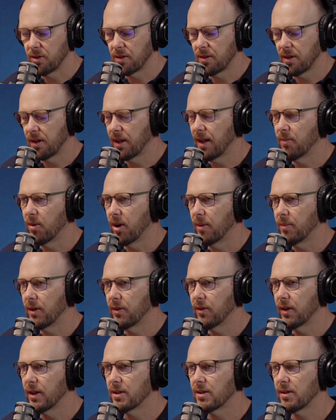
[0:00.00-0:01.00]
And so that might be
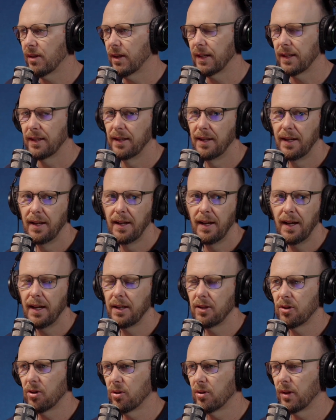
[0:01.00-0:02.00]
things like, hey,
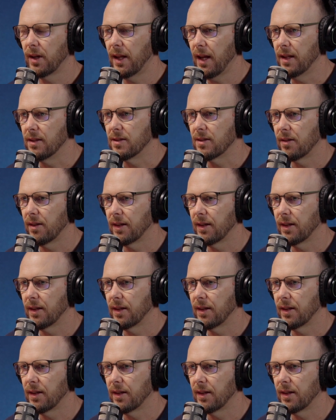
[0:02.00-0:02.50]
Google Ads,